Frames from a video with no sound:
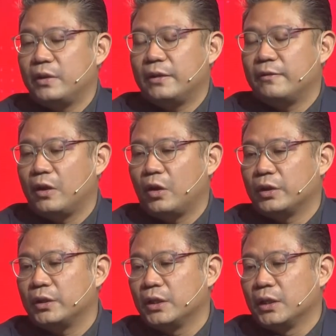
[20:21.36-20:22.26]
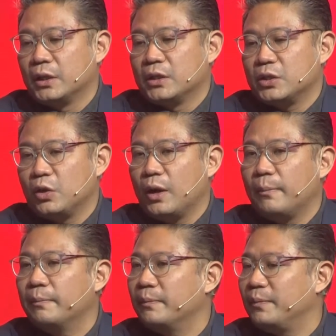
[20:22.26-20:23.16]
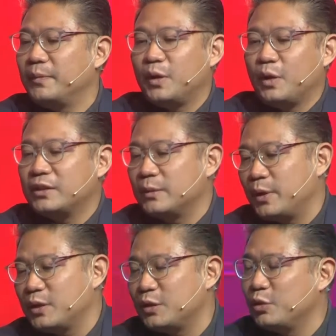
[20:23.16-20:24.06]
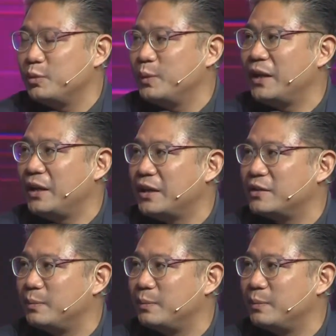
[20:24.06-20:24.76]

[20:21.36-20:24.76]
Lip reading: live longer. So, as a person who's been in this